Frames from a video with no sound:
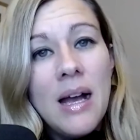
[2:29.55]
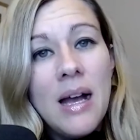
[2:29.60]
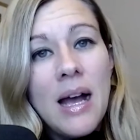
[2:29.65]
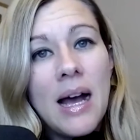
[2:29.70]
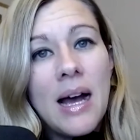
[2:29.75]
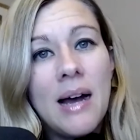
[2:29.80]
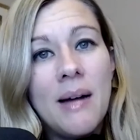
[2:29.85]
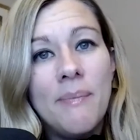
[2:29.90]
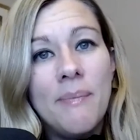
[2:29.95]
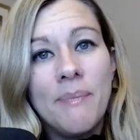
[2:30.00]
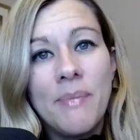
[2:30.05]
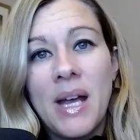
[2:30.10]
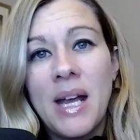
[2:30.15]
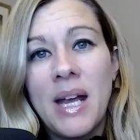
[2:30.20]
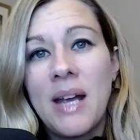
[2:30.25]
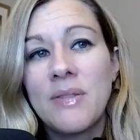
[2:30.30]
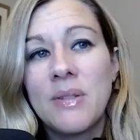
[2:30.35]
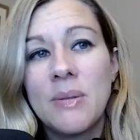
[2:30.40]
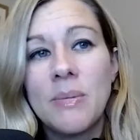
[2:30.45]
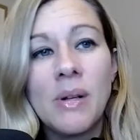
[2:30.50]
I
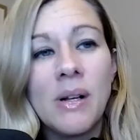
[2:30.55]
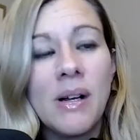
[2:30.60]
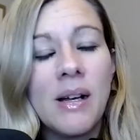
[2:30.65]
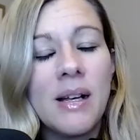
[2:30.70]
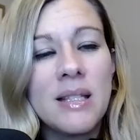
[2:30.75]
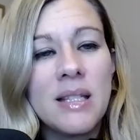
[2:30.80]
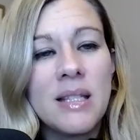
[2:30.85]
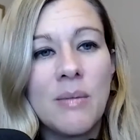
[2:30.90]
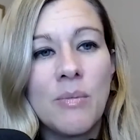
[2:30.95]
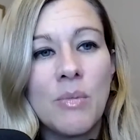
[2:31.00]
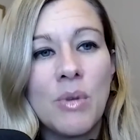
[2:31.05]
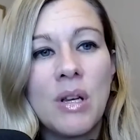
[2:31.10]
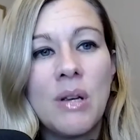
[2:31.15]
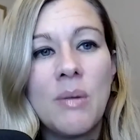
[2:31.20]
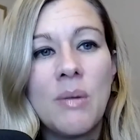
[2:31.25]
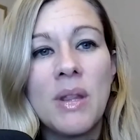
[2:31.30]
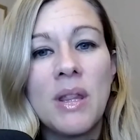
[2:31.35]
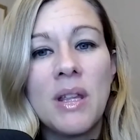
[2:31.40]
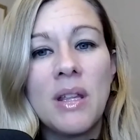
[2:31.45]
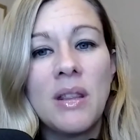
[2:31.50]
have some clients that I'm working
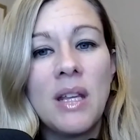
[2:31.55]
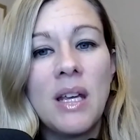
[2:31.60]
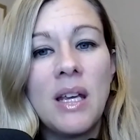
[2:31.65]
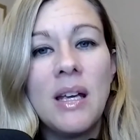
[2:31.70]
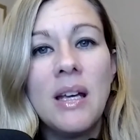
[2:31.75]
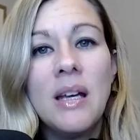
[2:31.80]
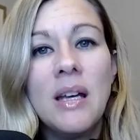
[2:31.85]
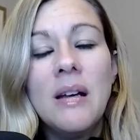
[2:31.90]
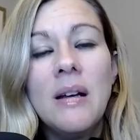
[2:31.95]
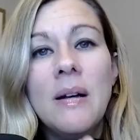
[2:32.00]
with, and they